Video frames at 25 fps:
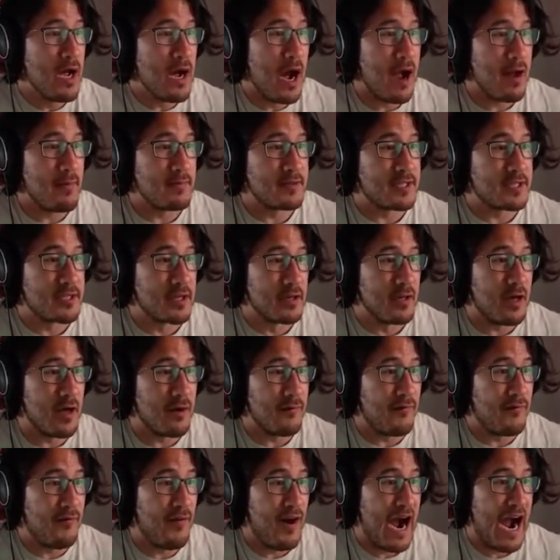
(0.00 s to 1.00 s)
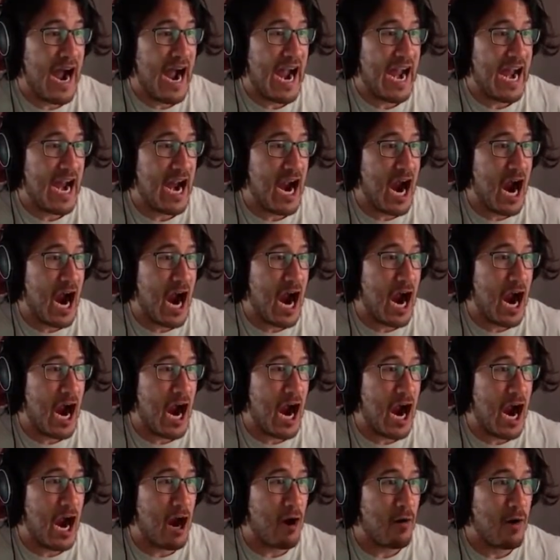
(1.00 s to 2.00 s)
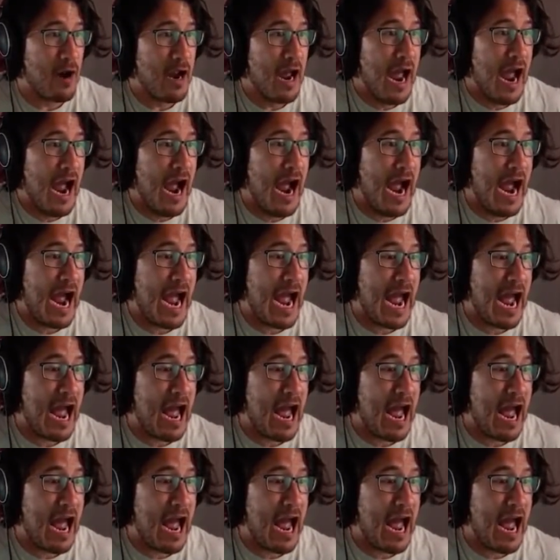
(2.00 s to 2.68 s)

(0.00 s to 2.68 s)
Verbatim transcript: I'm still on fire! Hey!